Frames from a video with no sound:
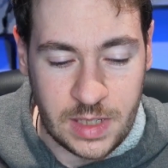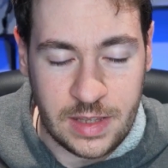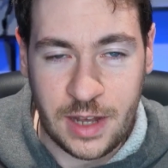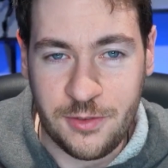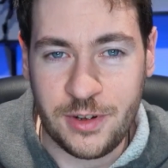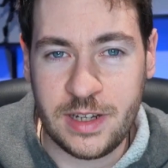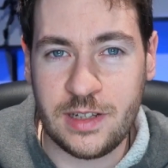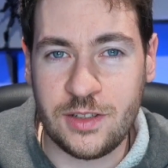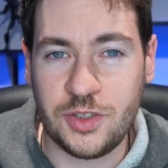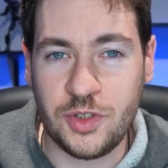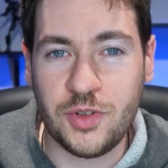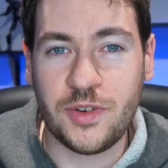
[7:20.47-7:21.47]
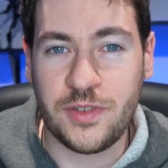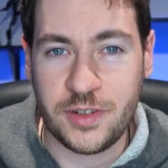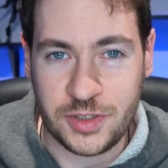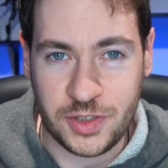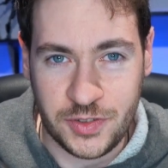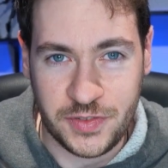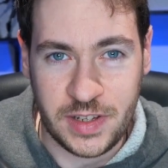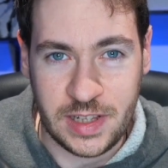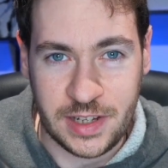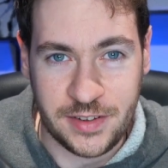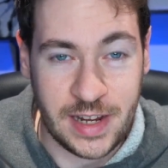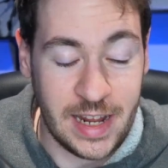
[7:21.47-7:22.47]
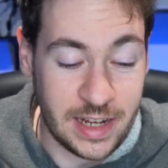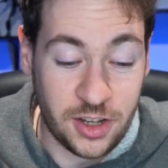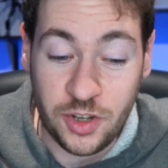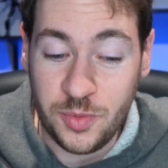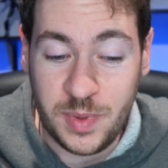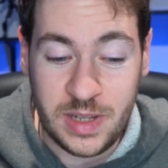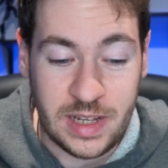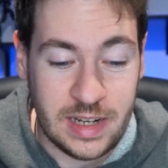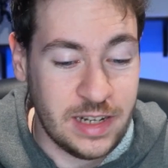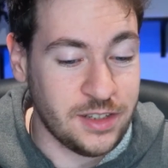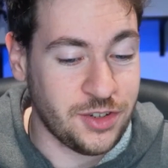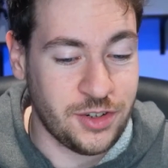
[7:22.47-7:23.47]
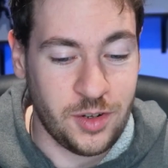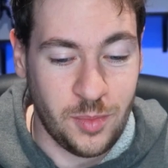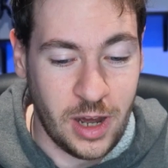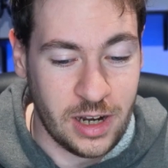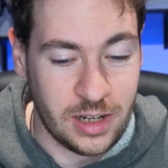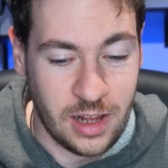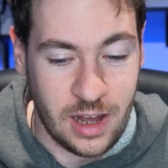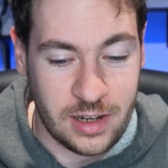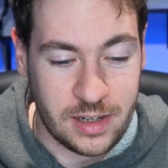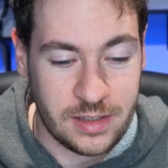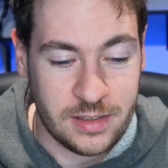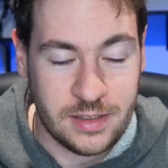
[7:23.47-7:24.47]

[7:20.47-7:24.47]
that real universal feeling, right? It could be an internal monologue